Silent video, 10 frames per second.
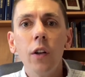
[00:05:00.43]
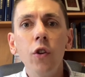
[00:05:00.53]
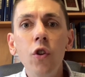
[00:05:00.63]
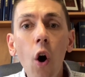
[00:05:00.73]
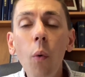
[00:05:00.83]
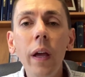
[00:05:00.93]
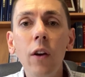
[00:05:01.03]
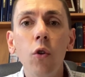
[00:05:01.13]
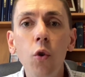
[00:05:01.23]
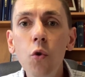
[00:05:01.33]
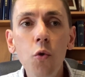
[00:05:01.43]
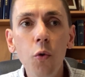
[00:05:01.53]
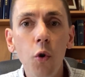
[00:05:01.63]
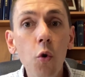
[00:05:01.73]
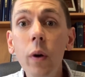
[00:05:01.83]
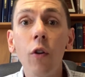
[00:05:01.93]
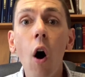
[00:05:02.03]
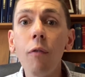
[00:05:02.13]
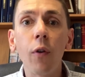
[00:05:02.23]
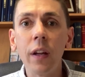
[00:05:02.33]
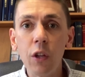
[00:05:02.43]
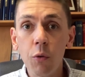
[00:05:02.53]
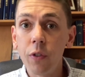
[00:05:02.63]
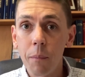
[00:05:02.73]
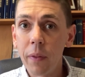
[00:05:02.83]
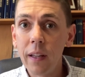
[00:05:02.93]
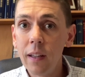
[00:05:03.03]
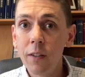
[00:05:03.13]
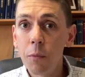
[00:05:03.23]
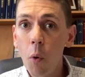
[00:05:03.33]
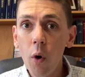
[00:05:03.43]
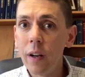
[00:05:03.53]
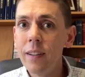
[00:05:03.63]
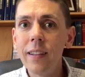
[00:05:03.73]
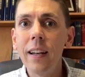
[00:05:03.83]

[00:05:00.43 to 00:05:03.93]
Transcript: knowing who who is offering you something is important is it